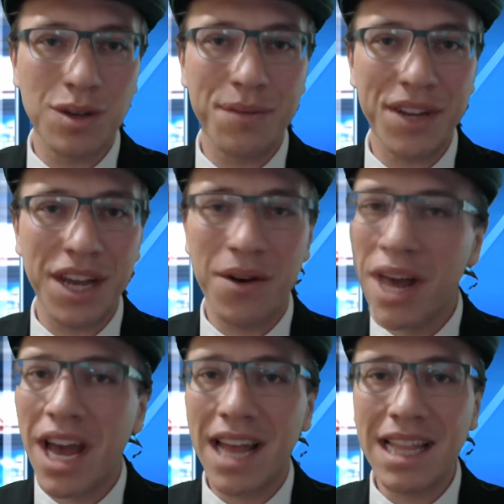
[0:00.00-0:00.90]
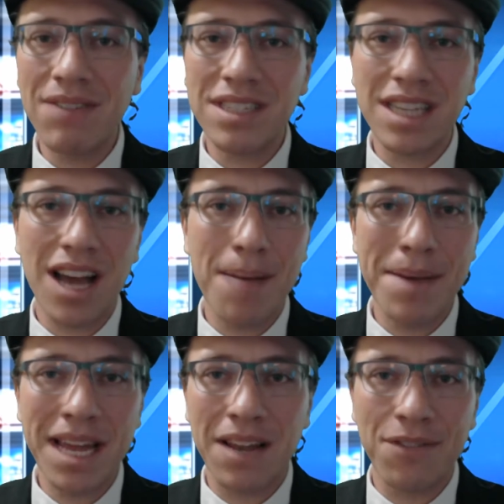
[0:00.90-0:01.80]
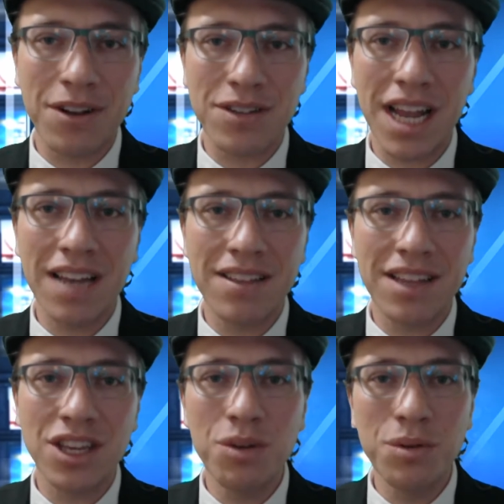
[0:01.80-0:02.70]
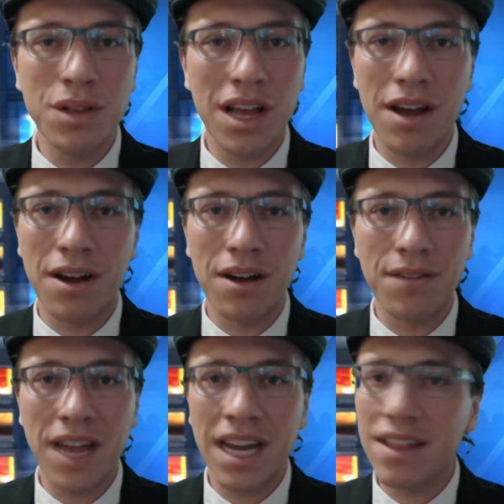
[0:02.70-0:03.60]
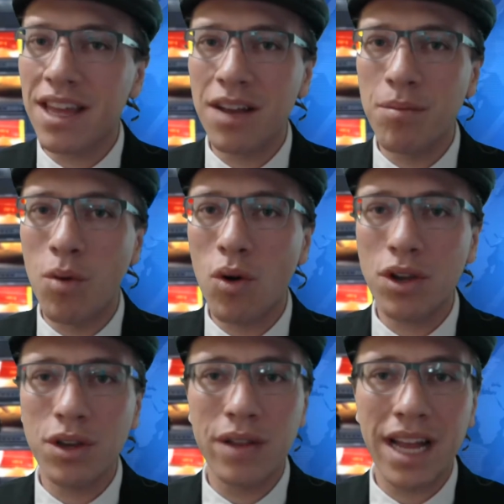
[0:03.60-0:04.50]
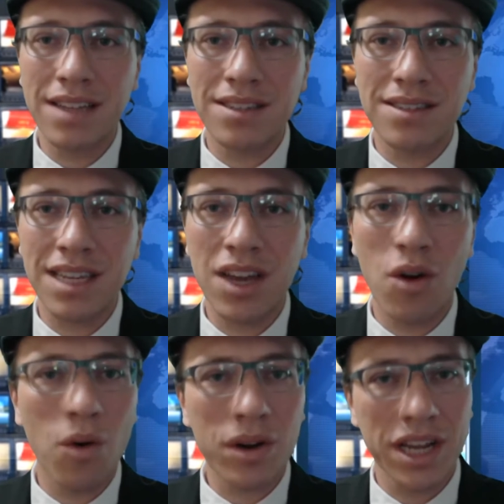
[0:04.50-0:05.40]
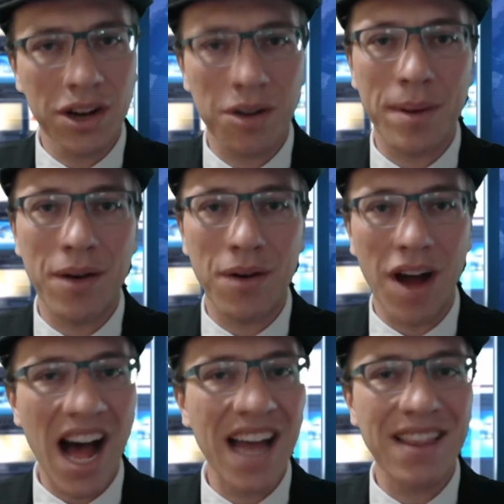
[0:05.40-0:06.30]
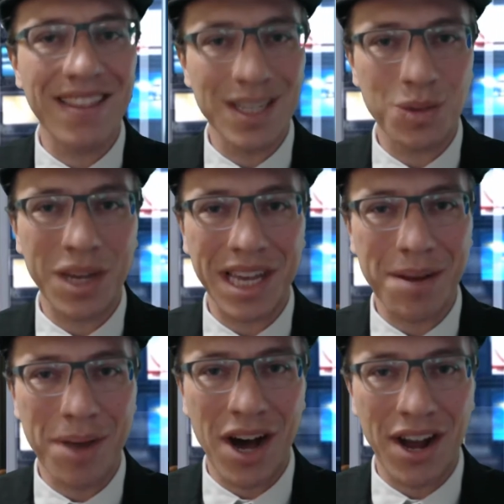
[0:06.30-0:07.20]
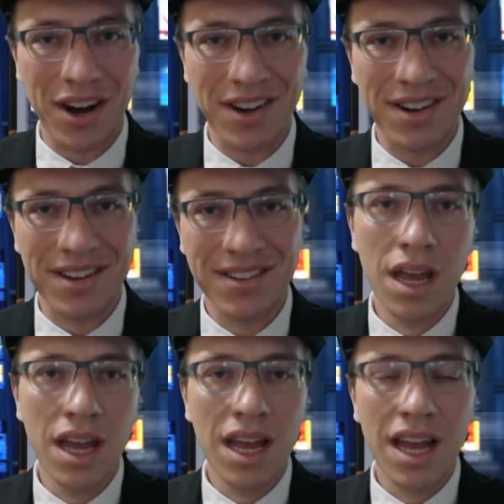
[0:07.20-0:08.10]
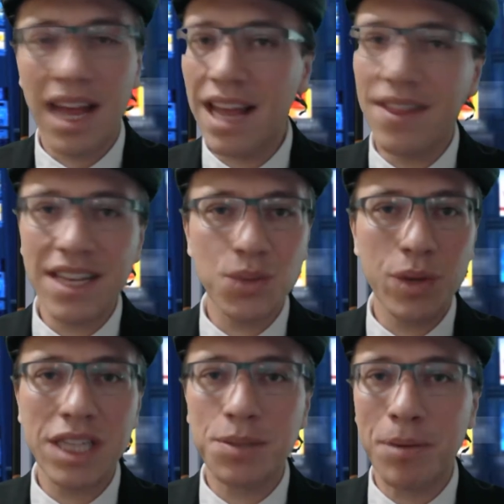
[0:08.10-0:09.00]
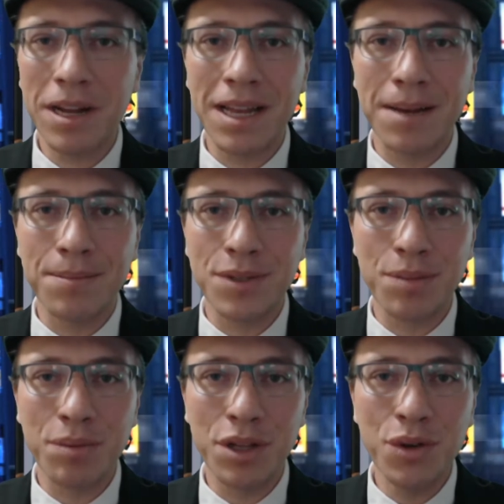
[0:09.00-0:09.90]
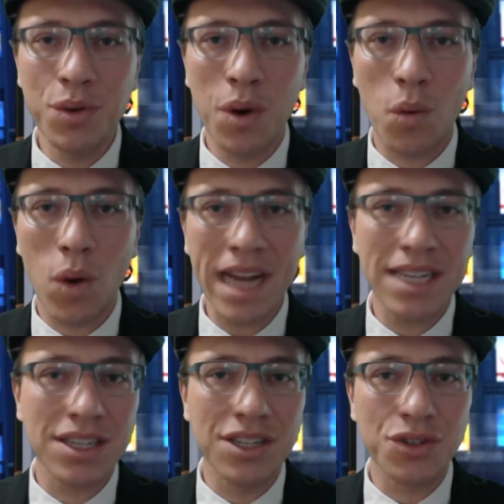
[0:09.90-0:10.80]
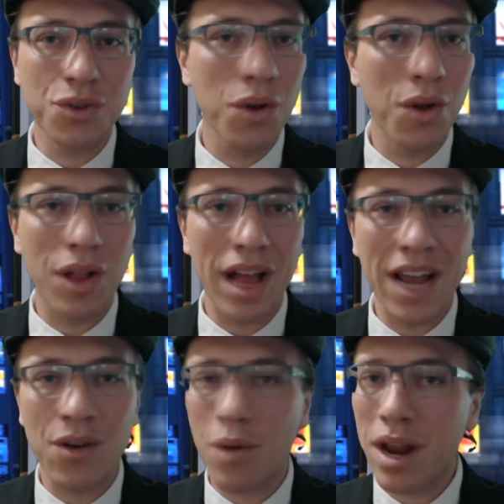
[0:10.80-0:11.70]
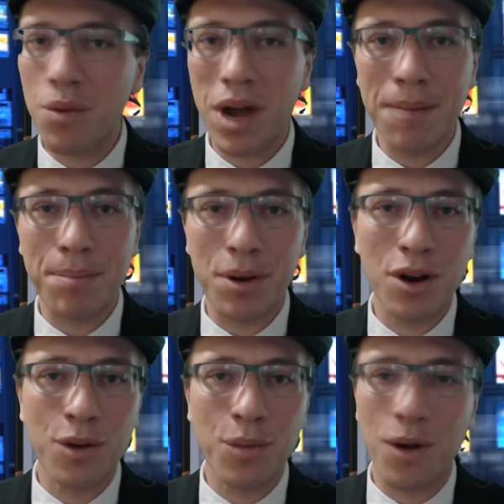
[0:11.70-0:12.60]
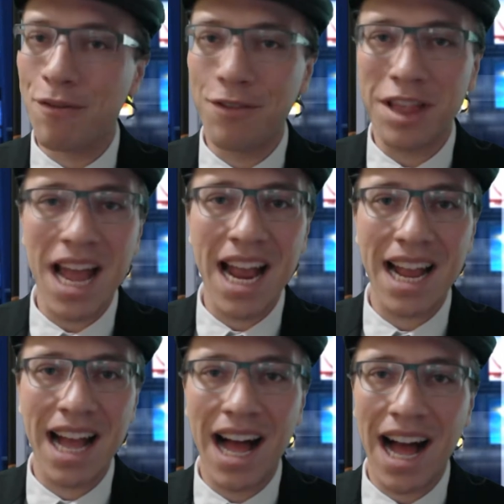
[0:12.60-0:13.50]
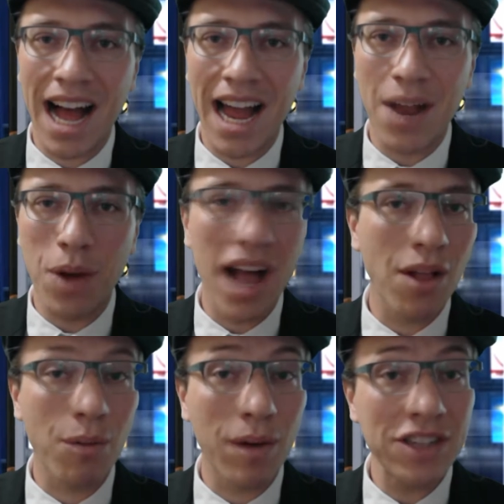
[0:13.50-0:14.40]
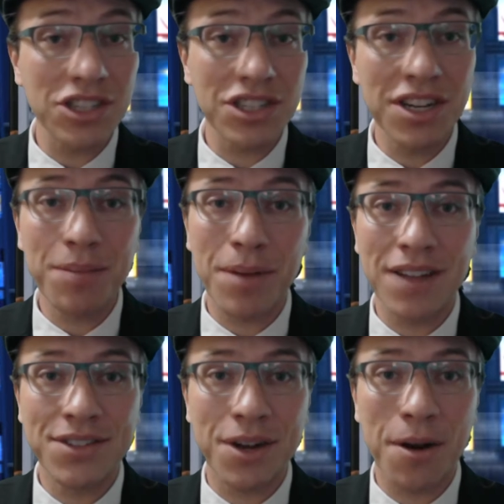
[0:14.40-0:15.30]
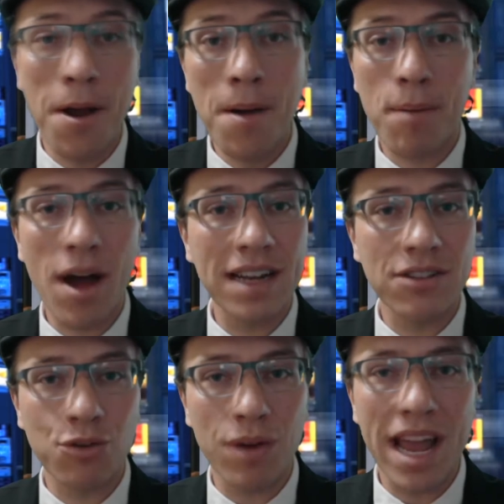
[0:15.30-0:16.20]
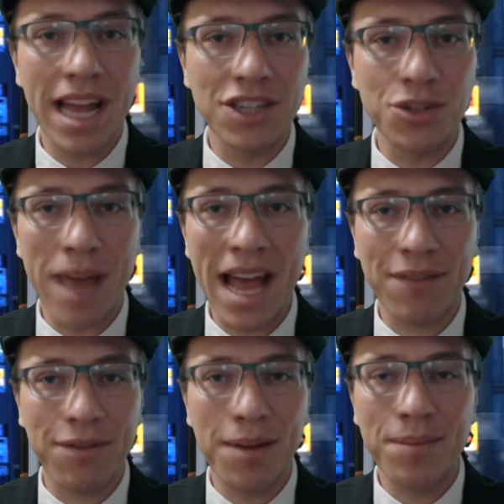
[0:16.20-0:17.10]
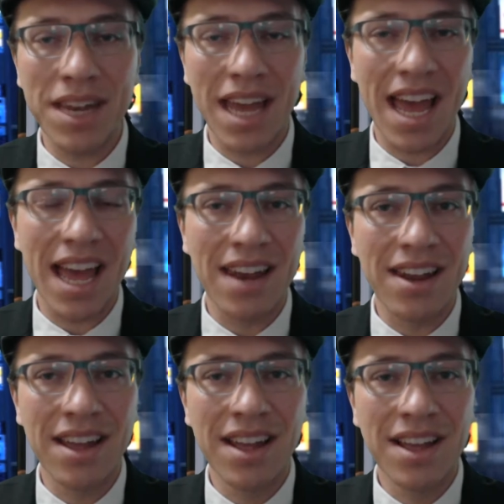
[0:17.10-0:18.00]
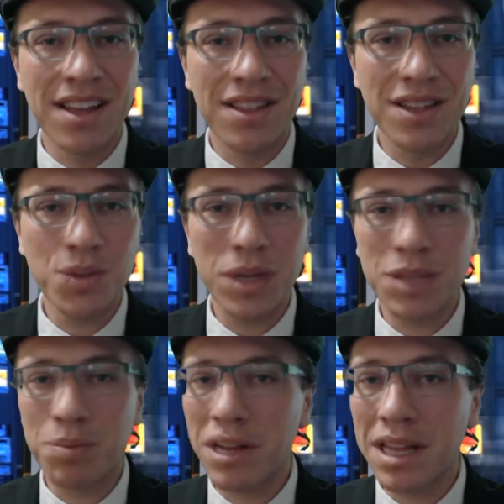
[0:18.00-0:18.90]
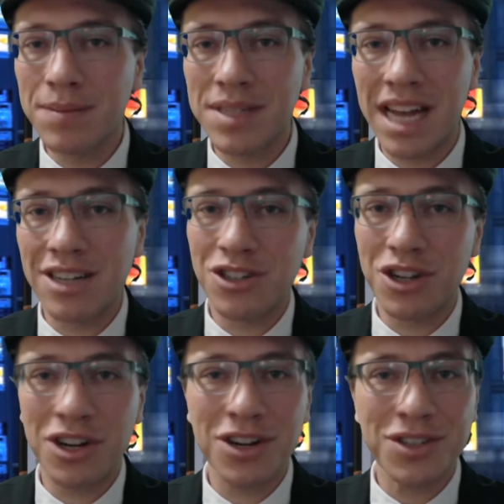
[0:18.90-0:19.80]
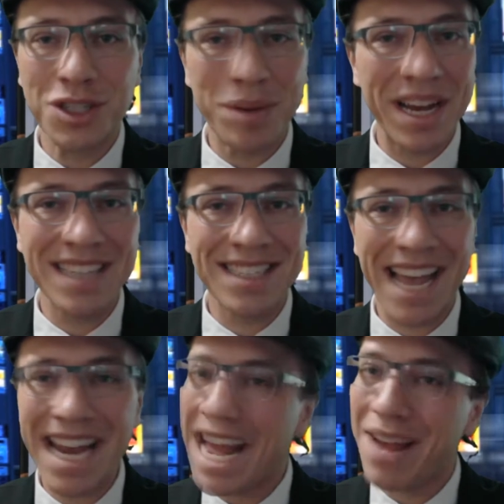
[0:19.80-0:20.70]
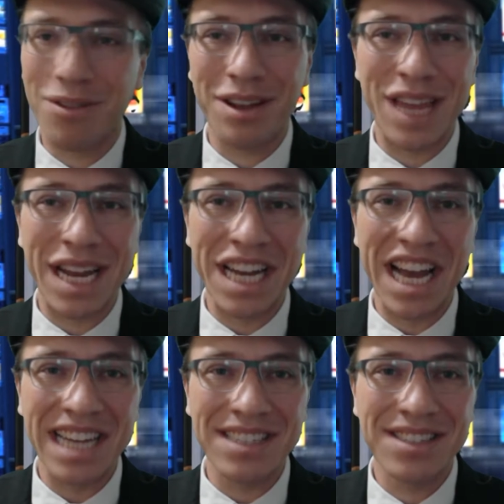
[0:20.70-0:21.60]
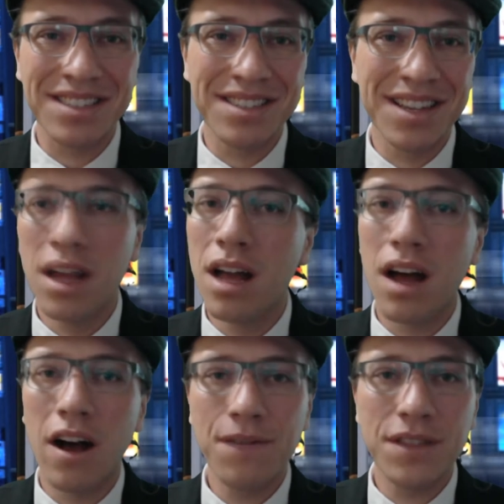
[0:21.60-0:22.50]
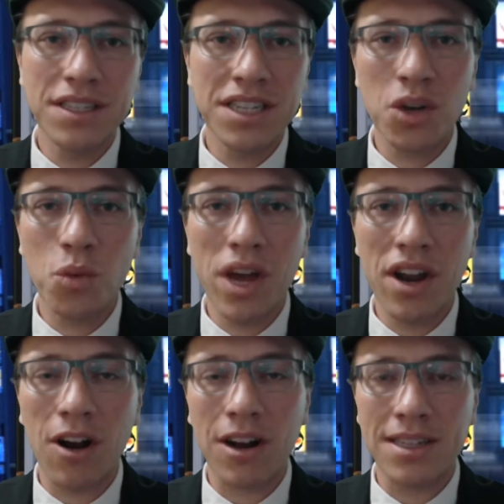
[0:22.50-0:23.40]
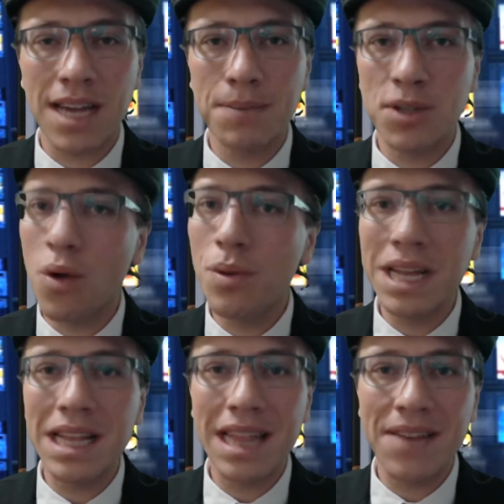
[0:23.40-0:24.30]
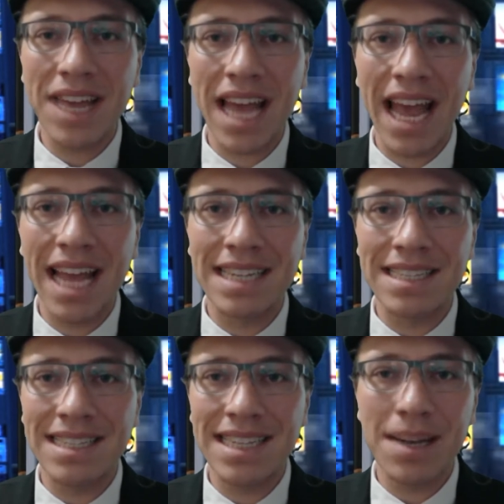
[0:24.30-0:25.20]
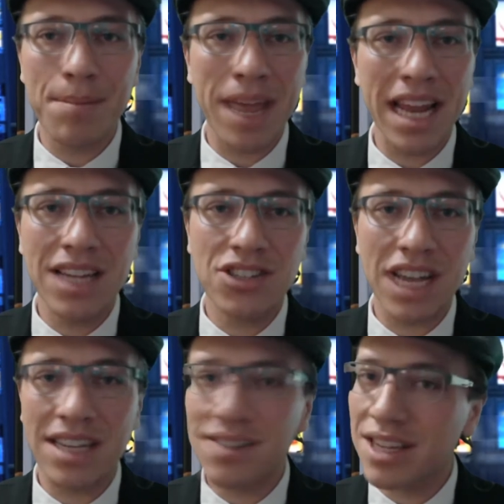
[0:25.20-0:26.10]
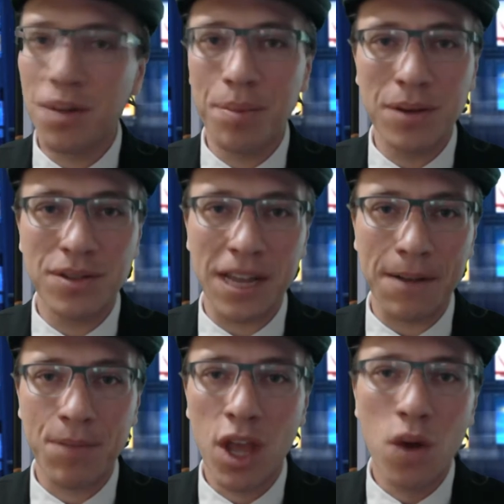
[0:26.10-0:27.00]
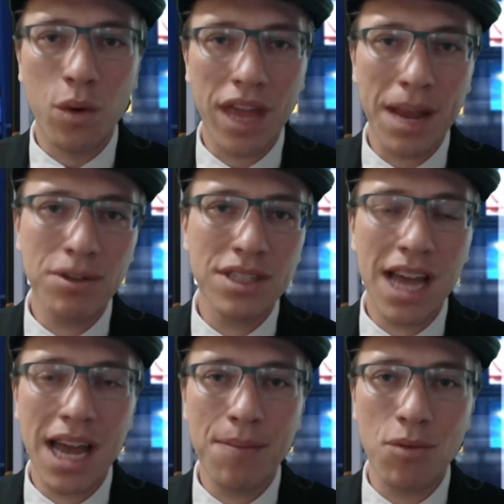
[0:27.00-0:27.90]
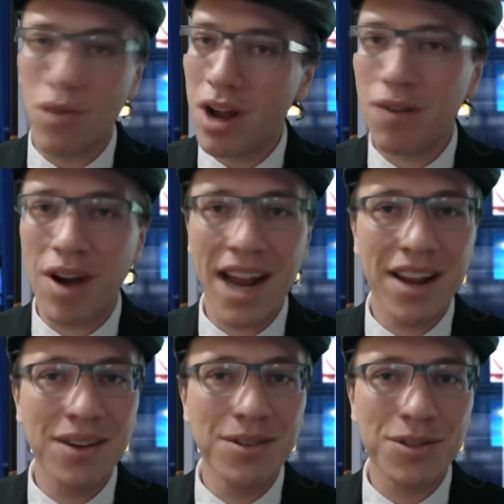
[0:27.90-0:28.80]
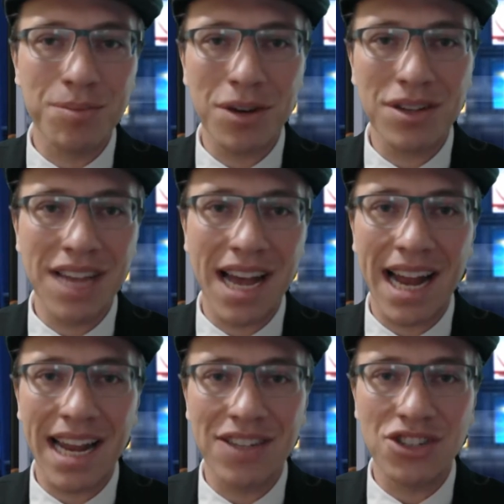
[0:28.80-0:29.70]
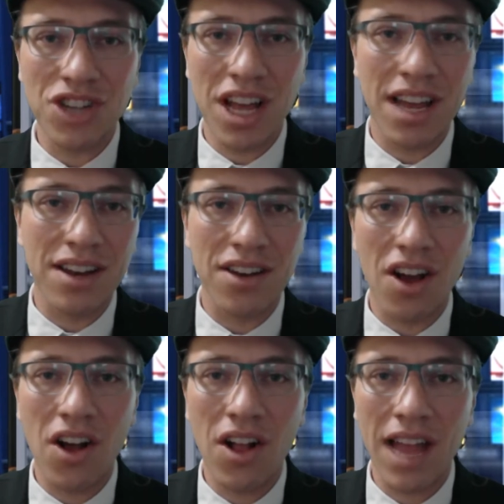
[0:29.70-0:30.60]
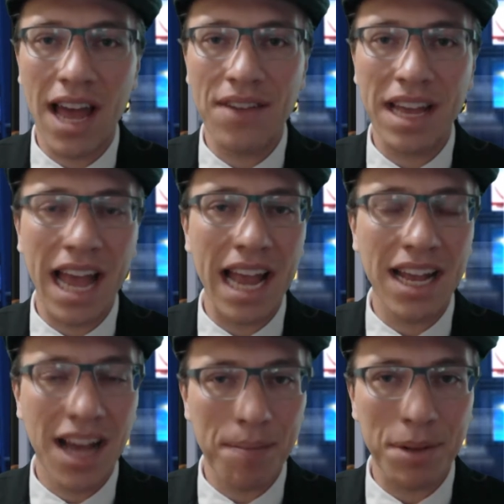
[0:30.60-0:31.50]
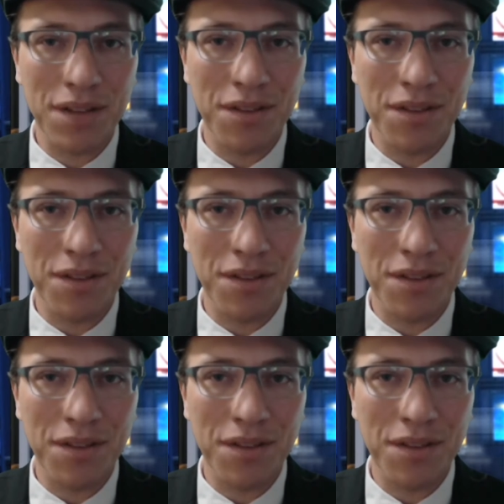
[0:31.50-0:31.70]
video and leave us a comment if there's anything you love, anything more you'd like to see or hear about on This Week in Modern. In this week's prelims, blue-white control and red-white burn were flying high, while Raging Tilt Monster brought Dredge back from the dead. This week's prelims had sugar, spice, and everything nice. Of the Tier 1 archetypes, only Living End didn't manage a single posting, with Hammer Time, Rug Rhinos, Murktide, and Jund all having a couple of